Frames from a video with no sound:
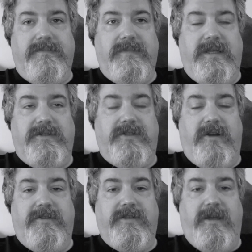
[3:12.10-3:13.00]
It
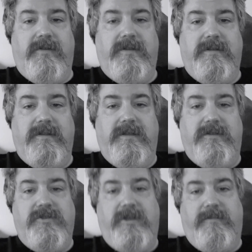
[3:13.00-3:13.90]
starts out
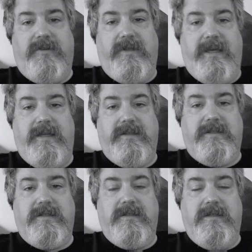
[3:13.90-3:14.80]
in gym
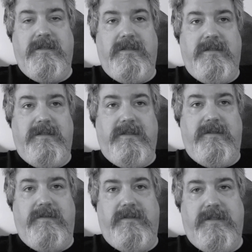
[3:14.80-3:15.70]
class.
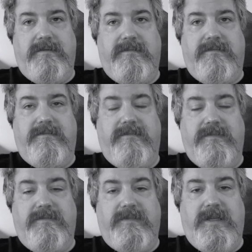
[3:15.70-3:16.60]
The
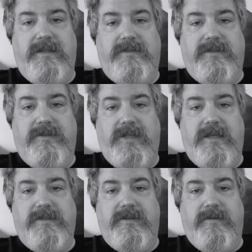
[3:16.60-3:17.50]
kids are
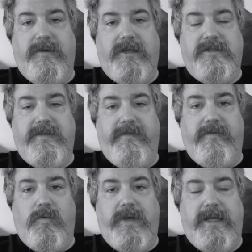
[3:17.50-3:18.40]
teasing her because of
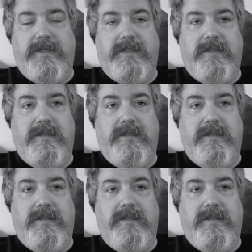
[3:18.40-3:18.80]
her weight.